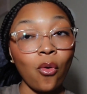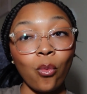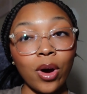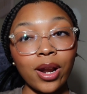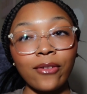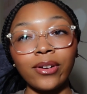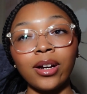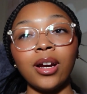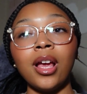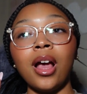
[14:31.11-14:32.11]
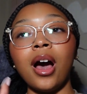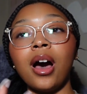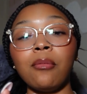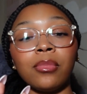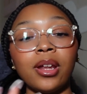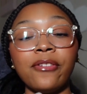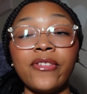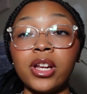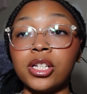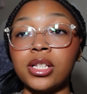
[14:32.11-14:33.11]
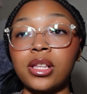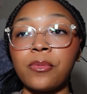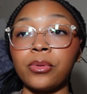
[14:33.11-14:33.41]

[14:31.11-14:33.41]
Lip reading: Whatever. I'm going to finish this up